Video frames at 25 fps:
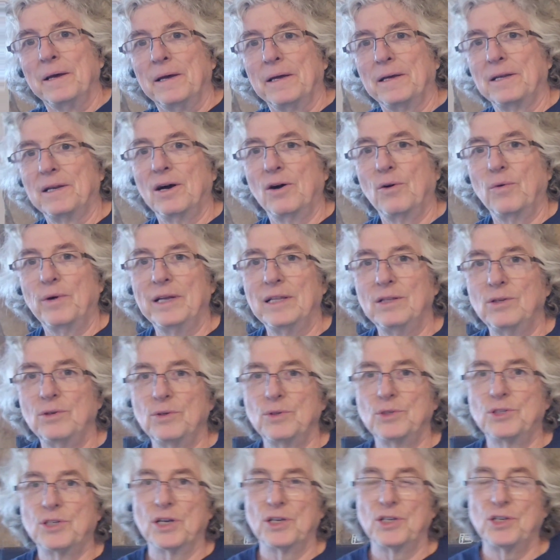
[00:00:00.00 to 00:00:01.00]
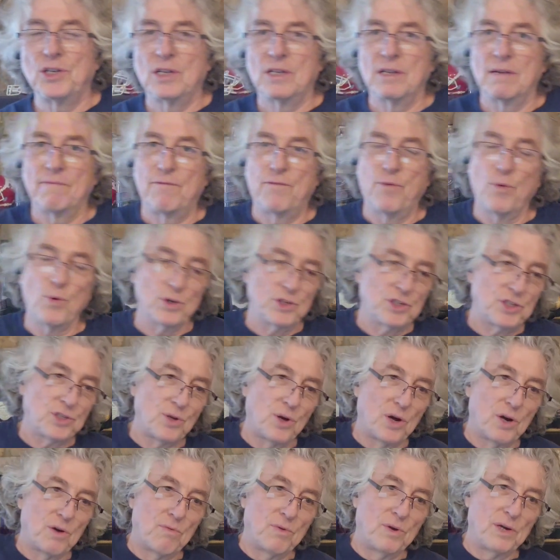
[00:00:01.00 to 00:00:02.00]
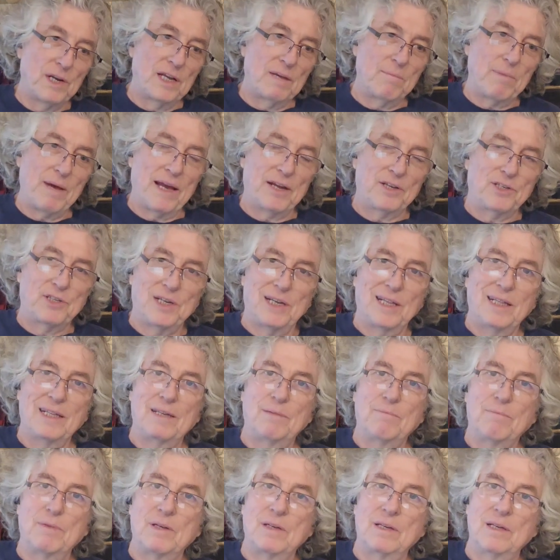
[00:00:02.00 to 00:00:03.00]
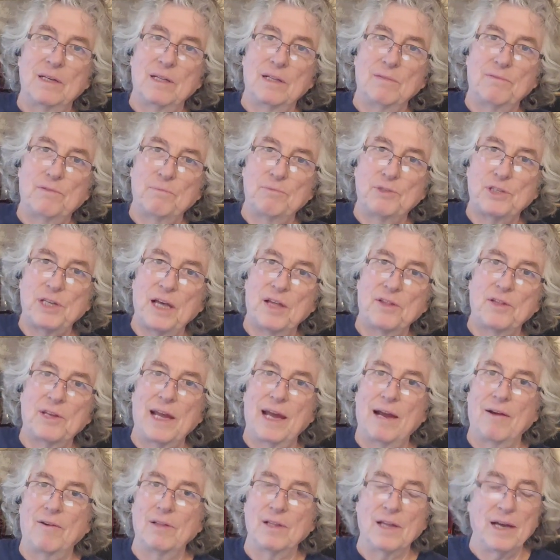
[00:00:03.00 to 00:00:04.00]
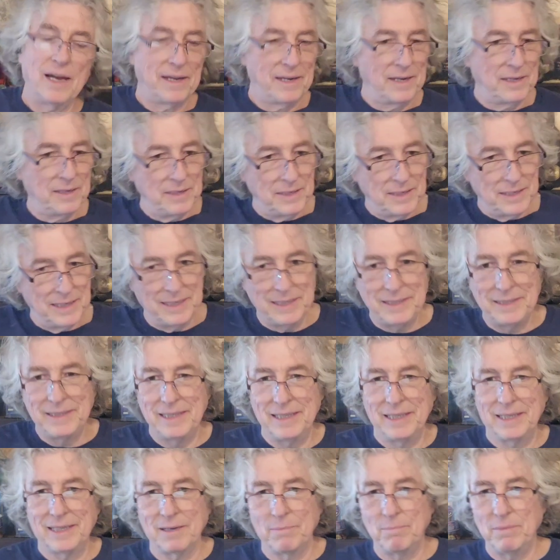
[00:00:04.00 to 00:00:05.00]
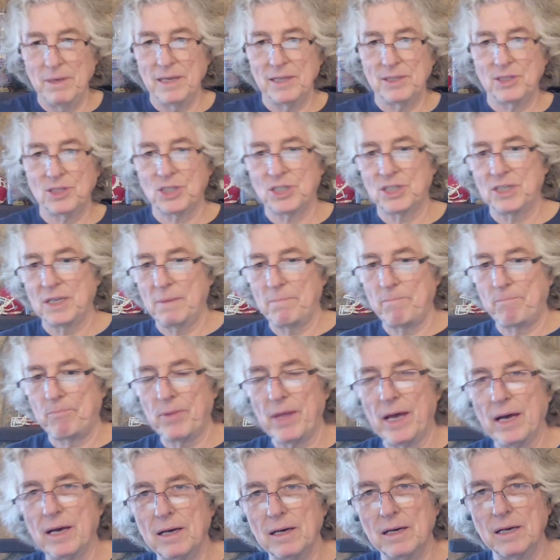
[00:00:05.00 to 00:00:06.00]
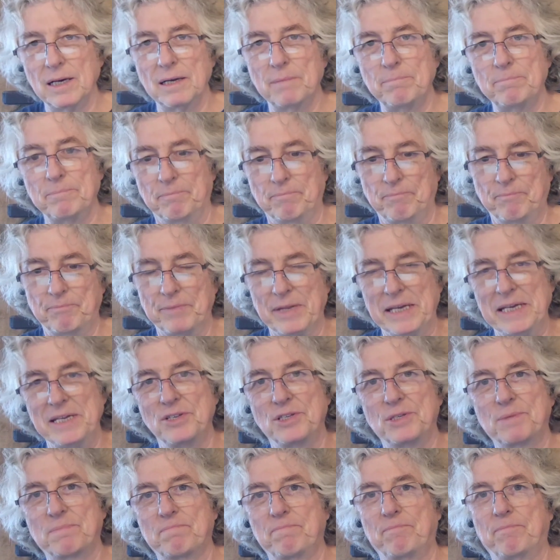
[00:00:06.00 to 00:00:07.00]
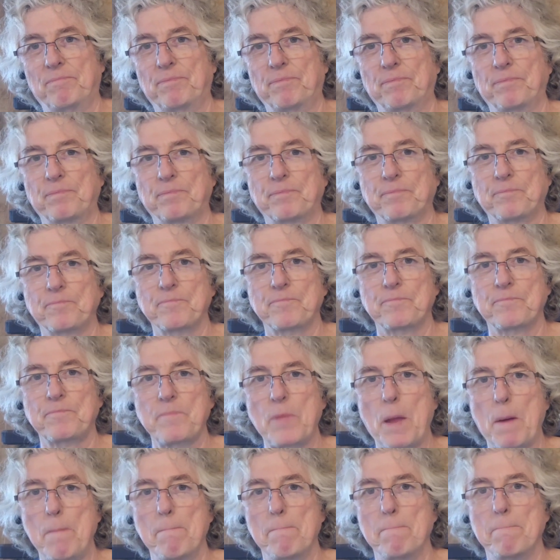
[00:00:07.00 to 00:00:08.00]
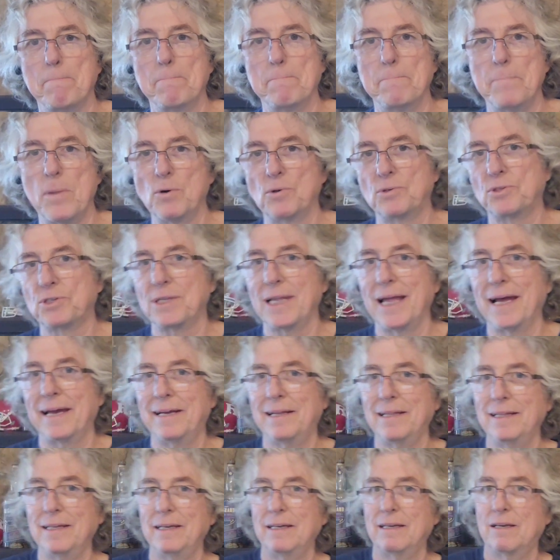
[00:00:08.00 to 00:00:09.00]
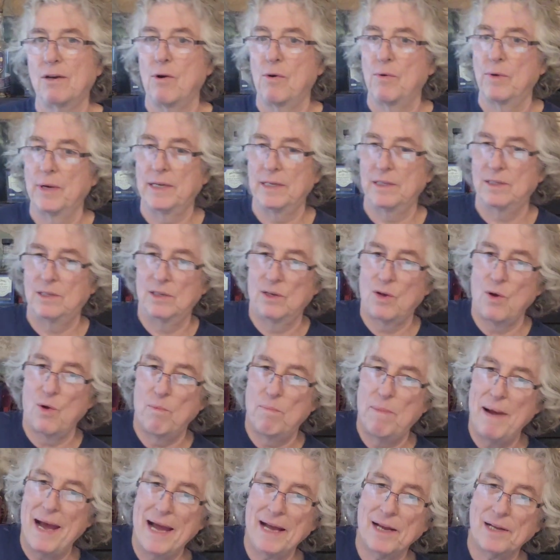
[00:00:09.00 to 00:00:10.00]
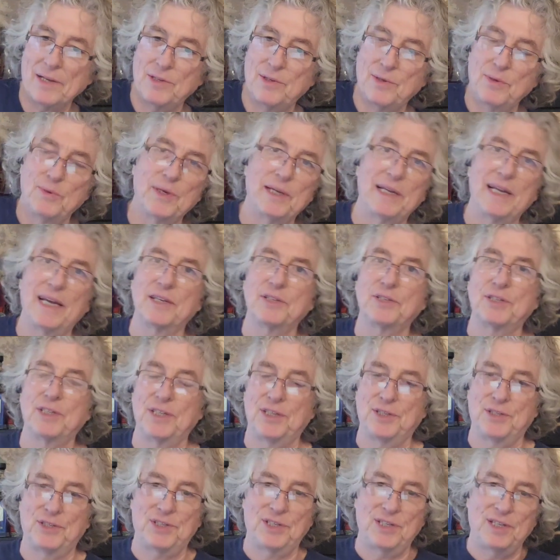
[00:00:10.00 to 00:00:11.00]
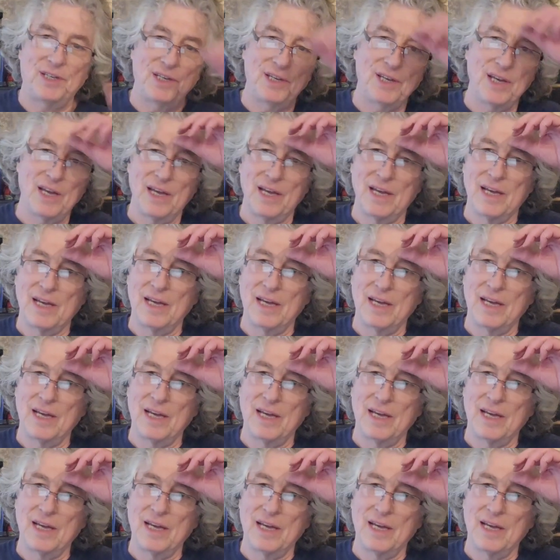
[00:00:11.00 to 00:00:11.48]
We lose a 4-star running back, Jalen McGill from South Carolina. He decommits. He's most likely going to go back to an SEC